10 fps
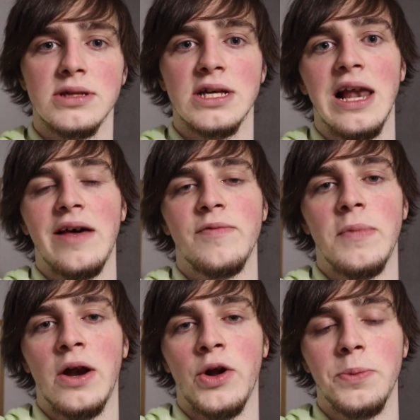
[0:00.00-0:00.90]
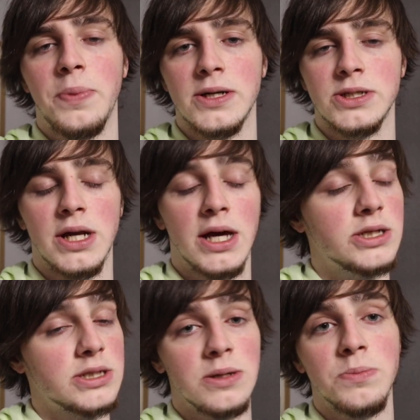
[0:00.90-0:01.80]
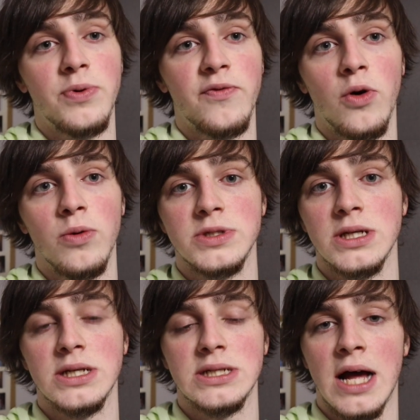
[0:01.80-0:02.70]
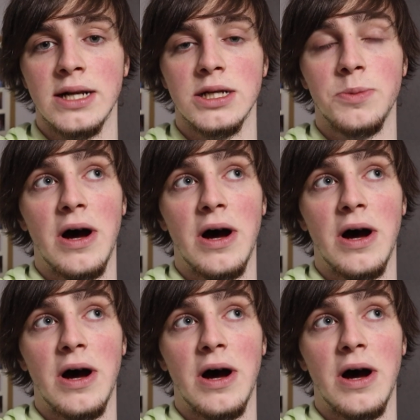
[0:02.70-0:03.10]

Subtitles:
the 11 men on the pitch today just didn't perform to the standard,